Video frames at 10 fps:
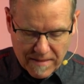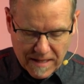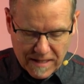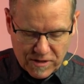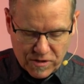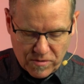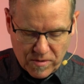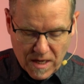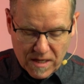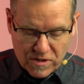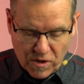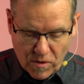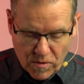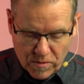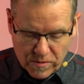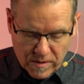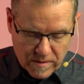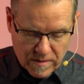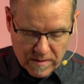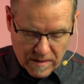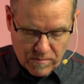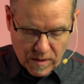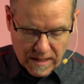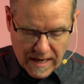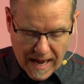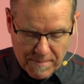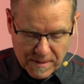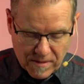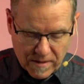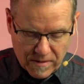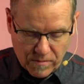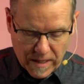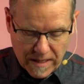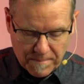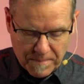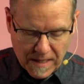Then the two told what had happened on the way